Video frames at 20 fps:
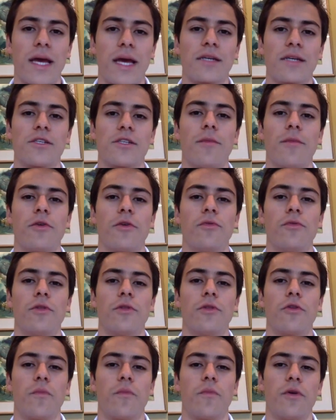tag someone who
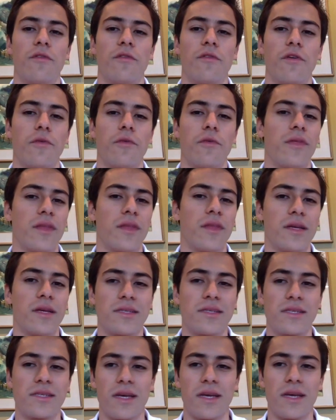would look beautiful with
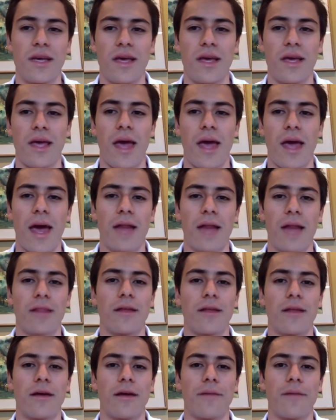this,
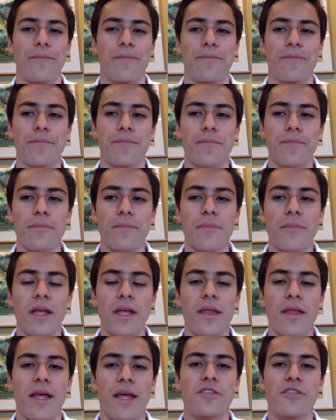and
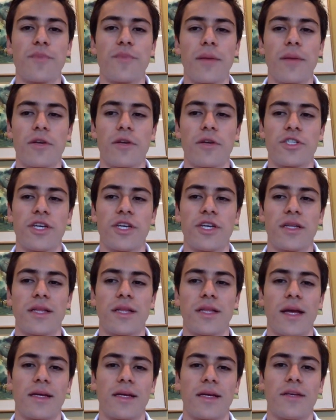that's pretty much it.
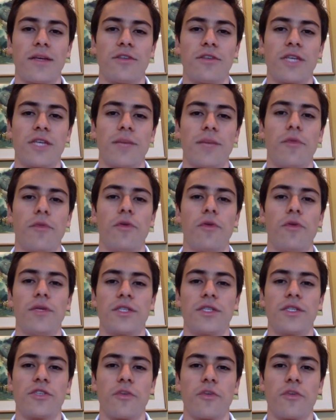Like using
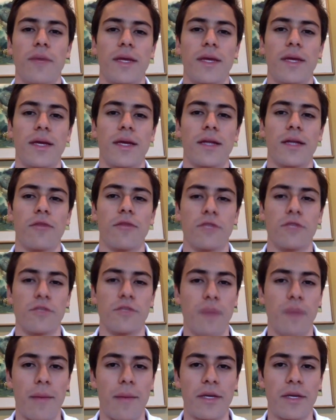emojis, don't making it look
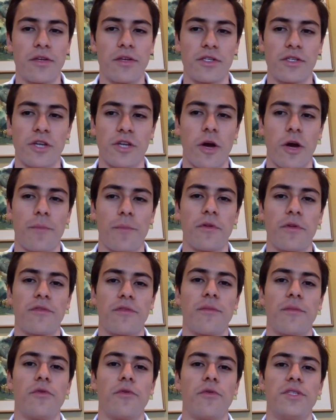spammy, just a couple of
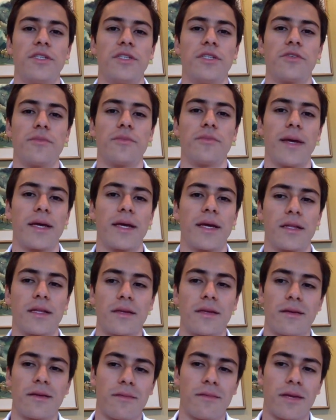emojis, make it
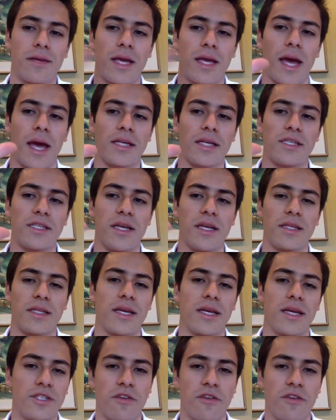catch the
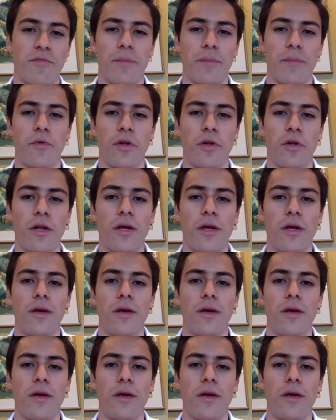attention of people,